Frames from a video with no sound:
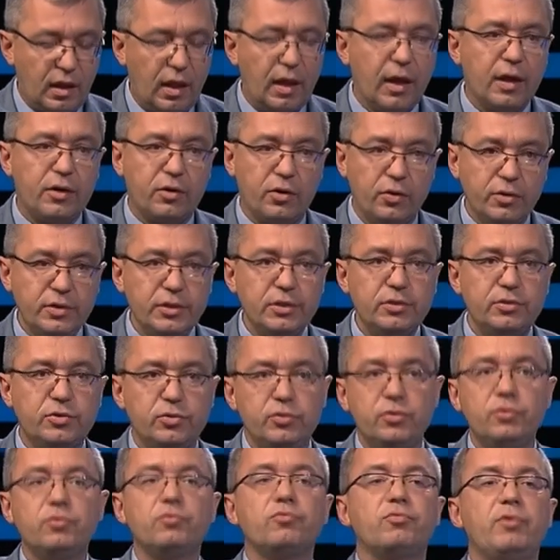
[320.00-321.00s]
According
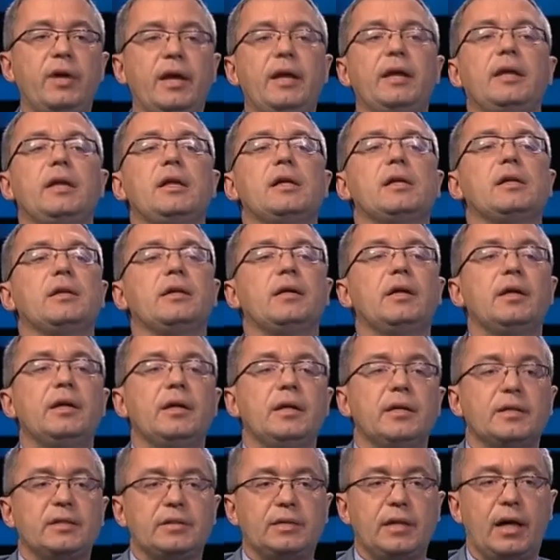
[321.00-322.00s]
to Ukrainian
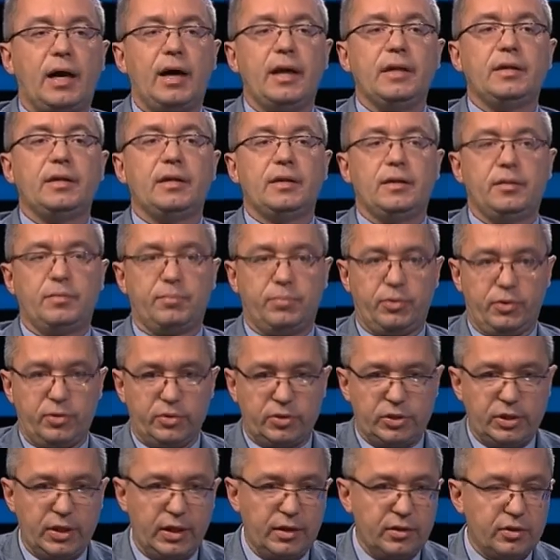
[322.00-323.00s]
side,
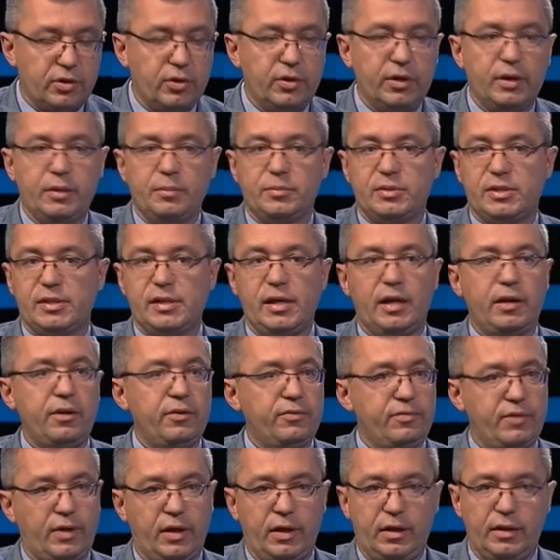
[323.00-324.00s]
Poroshenko
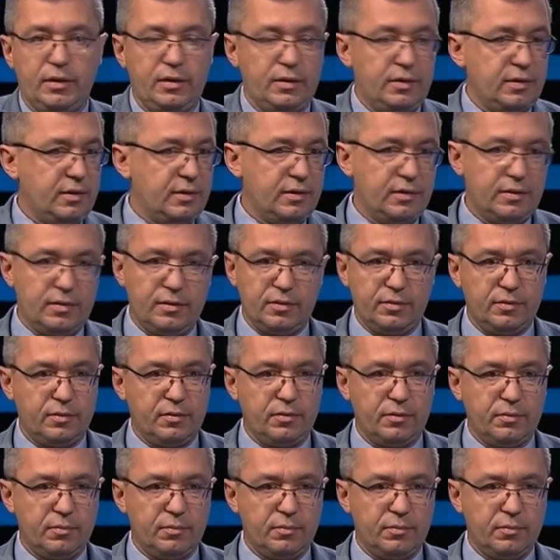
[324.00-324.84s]
himself and uh,